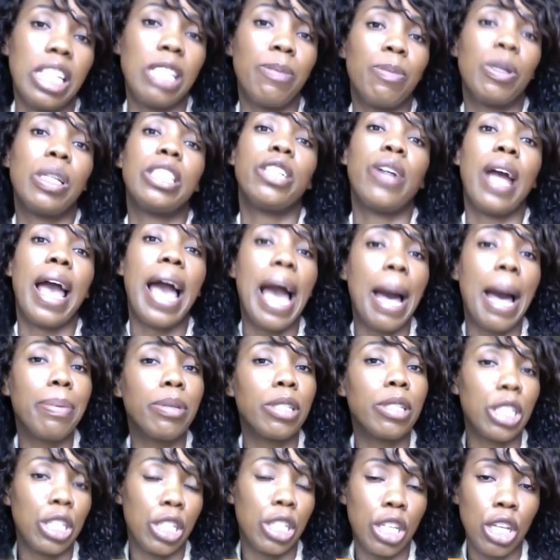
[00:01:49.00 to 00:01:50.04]
but they're
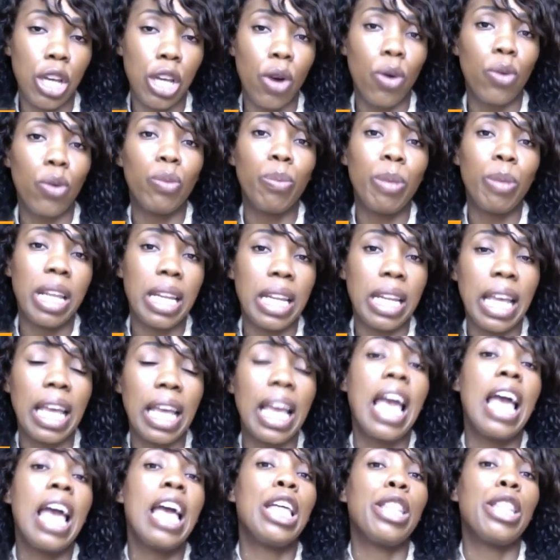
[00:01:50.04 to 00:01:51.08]
absentee owned,
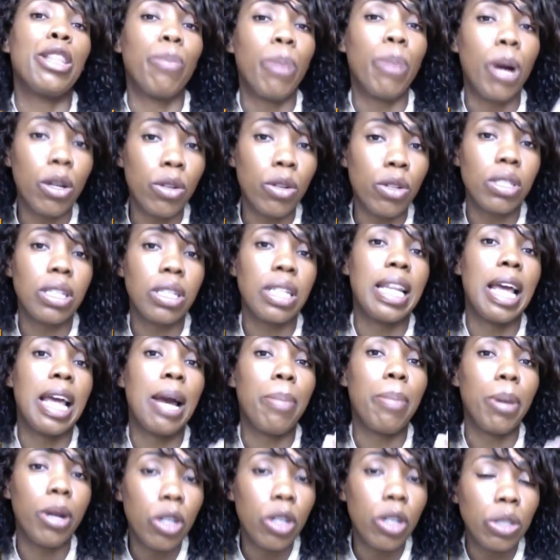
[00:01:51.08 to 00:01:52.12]
meaning the person
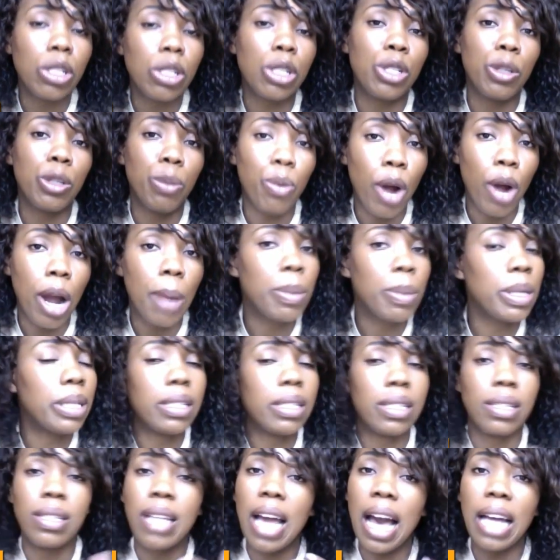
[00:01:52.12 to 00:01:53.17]
that purchased the property
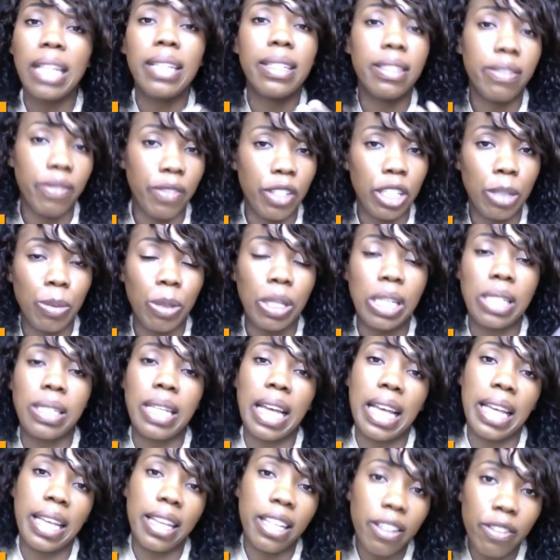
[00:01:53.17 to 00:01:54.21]
does not live there, because
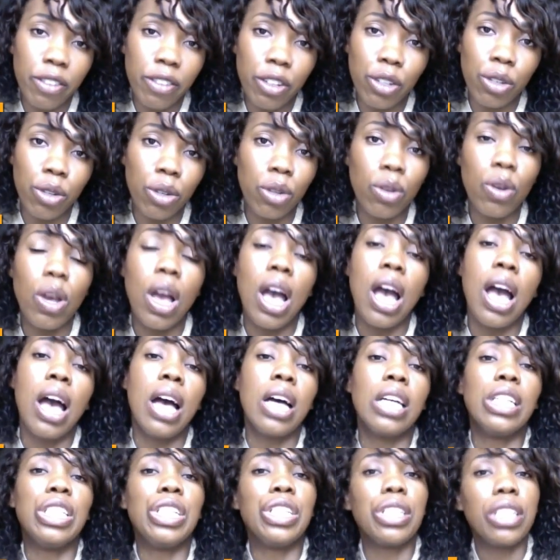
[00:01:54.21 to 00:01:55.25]
that gives you
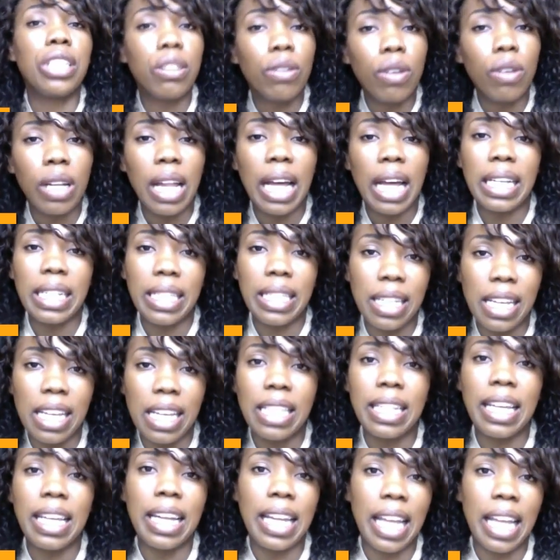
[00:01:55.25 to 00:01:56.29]
a general
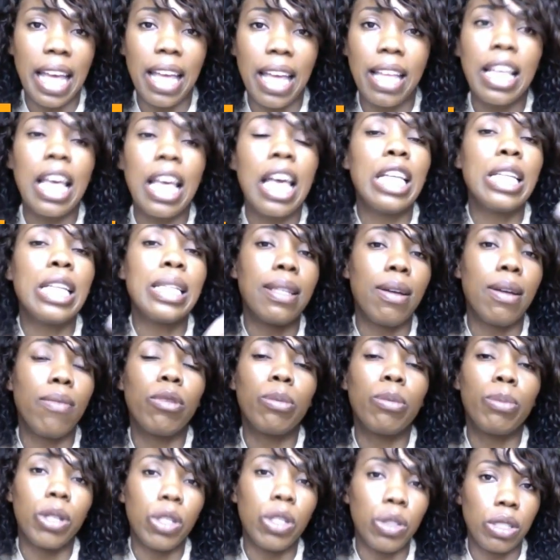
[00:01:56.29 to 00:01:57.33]
idea that, hey,
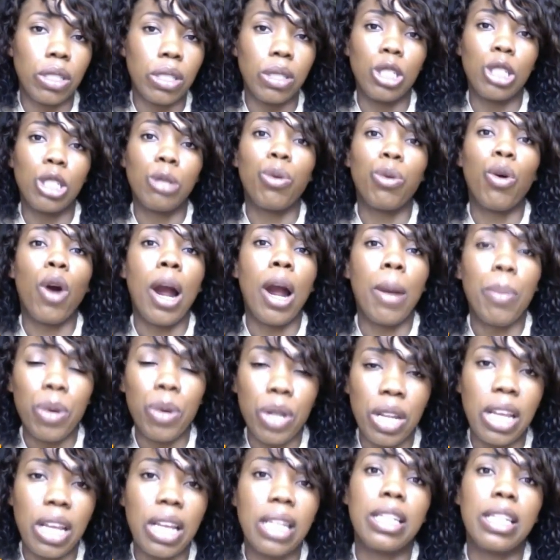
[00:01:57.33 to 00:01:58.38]
someone purchased this
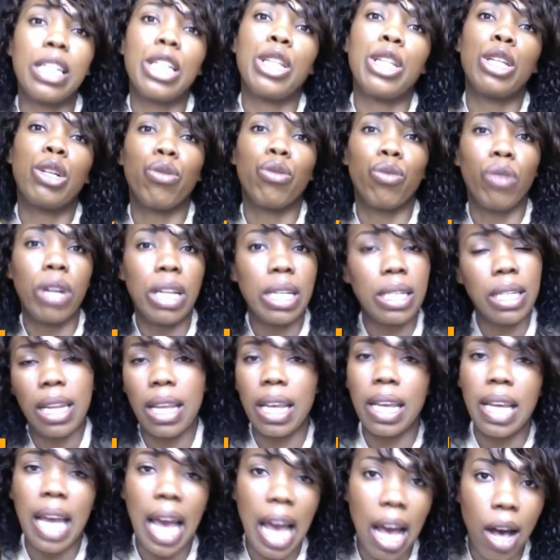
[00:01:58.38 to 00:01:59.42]
property and then they're
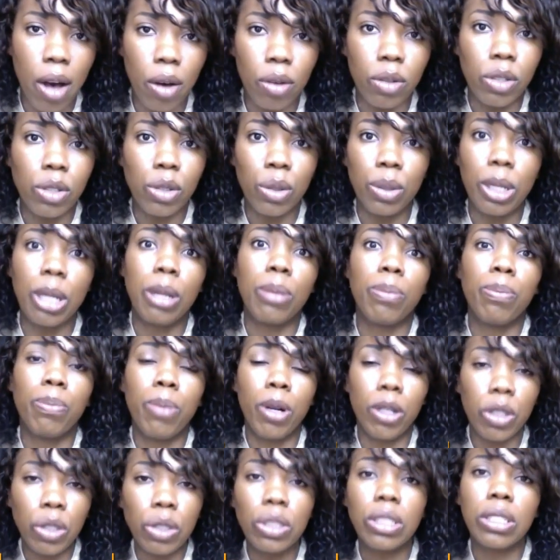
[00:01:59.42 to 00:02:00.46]
renting it out, so they
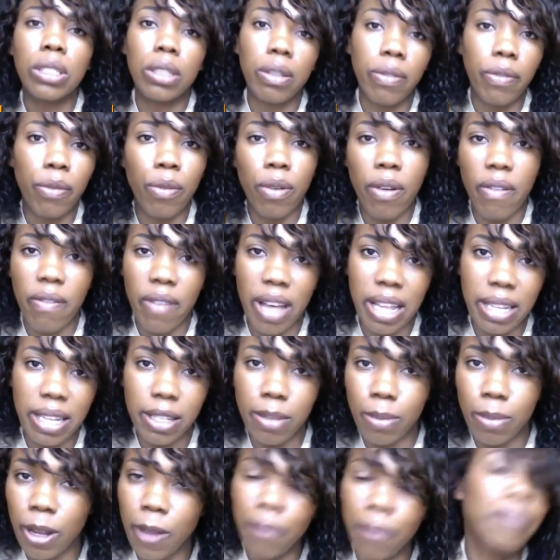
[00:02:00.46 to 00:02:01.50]
purchased it for
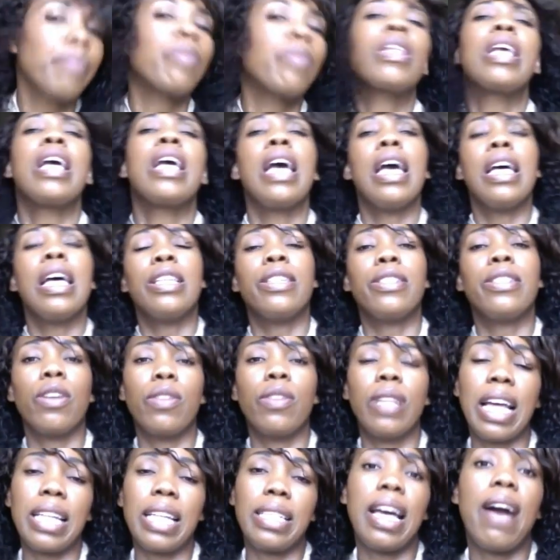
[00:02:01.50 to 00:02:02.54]
investment.
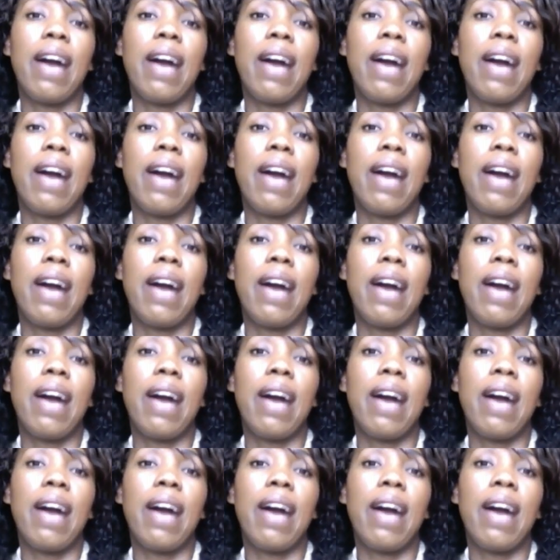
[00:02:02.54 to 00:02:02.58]
So that's